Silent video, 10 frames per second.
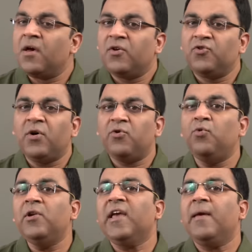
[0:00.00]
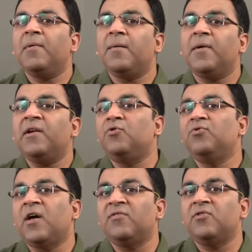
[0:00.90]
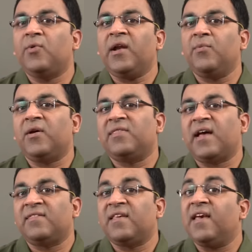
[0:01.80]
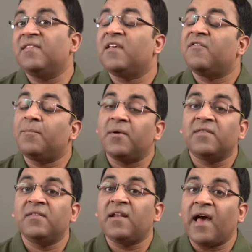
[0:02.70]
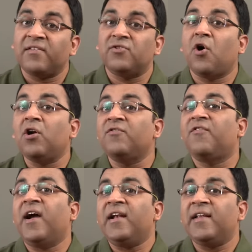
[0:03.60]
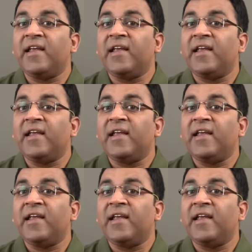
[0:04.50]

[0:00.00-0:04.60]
So a rule came up in 2021 that says if a person has not filed